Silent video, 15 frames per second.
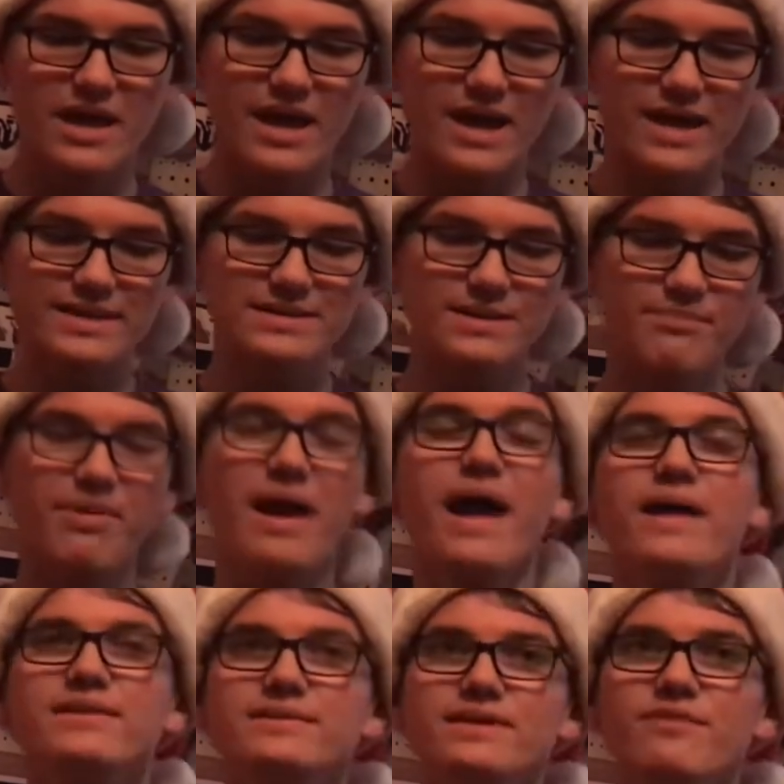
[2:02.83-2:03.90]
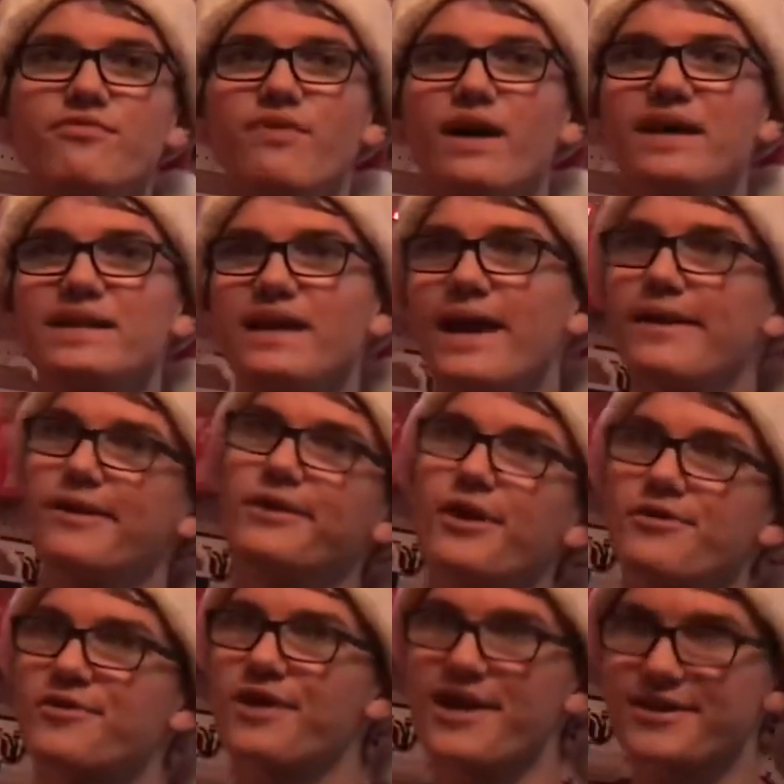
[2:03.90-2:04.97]
It depends if I get
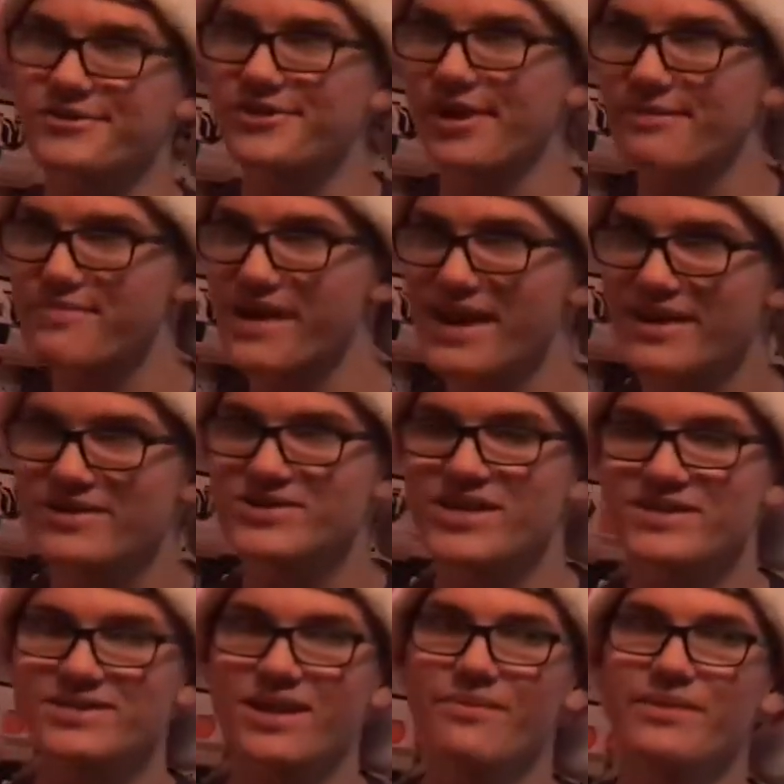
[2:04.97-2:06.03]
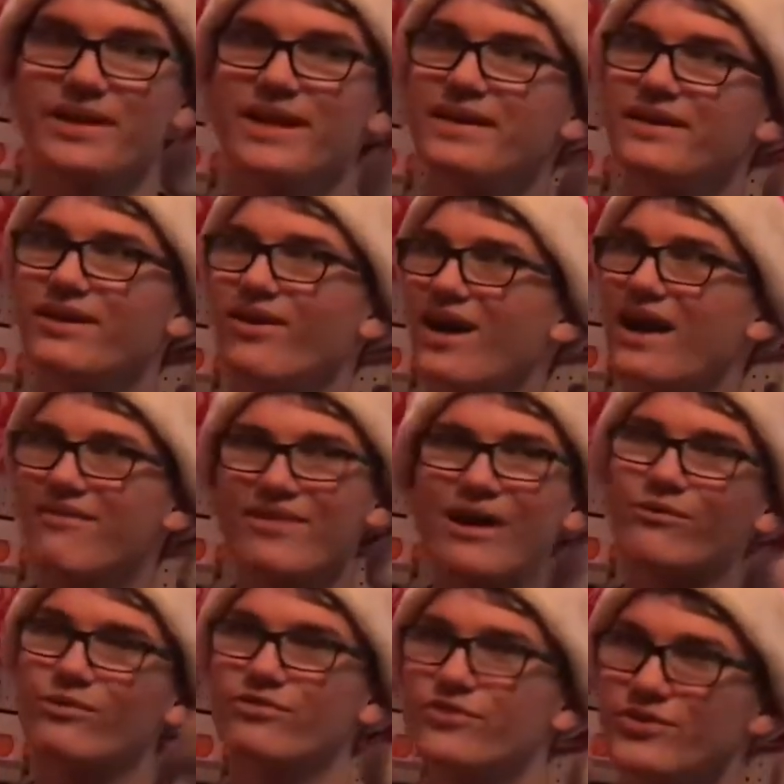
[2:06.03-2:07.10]
another XShot package that's coming in, and I'll have
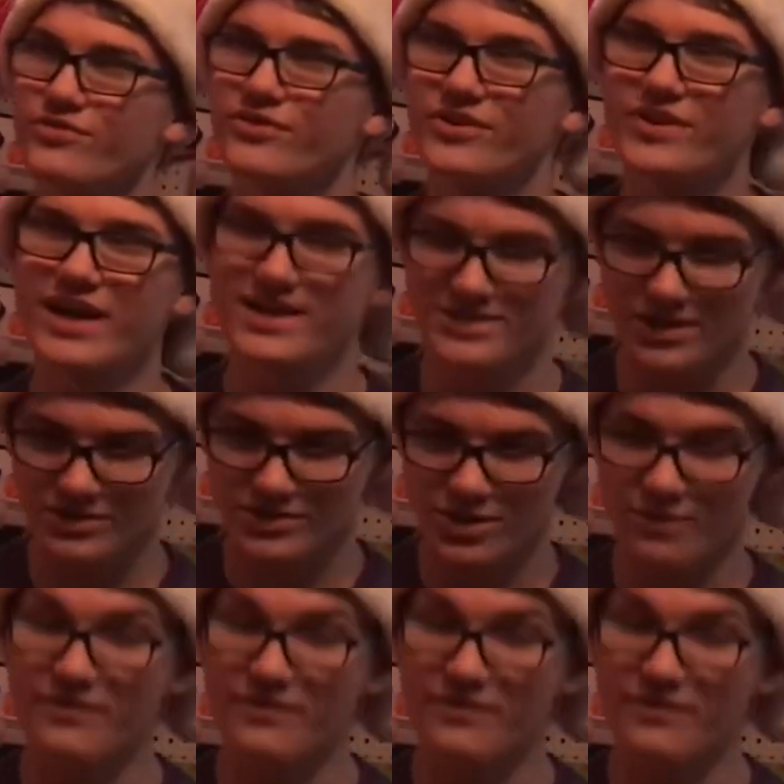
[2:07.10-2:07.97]
that review for you guys also.